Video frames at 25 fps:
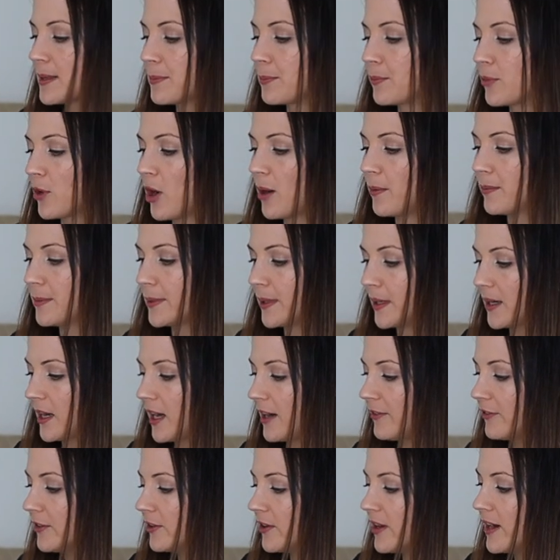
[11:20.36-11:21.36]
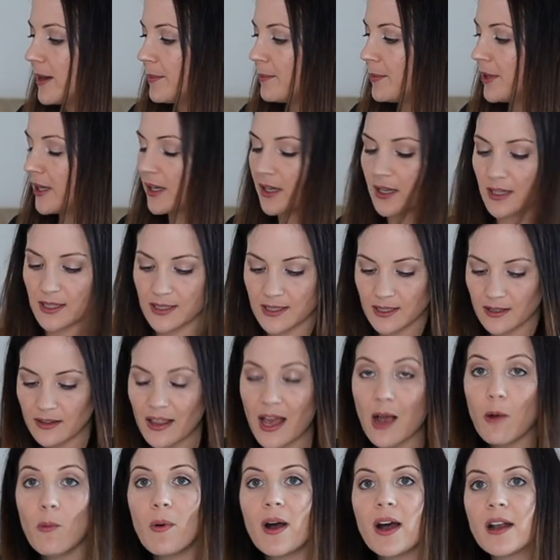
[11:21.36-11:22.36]
a proper cover-up because
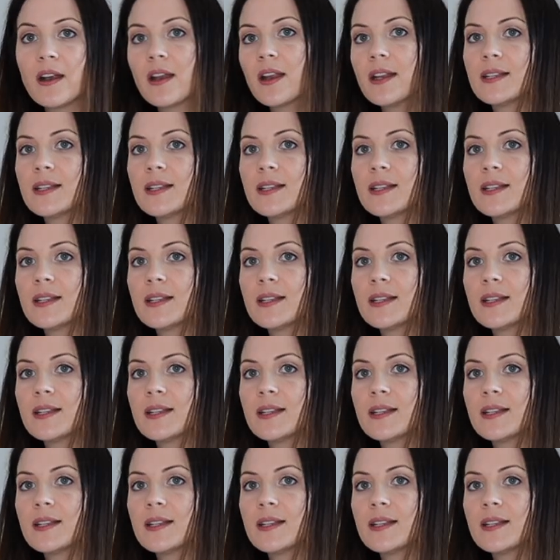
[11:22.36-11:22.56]
that one,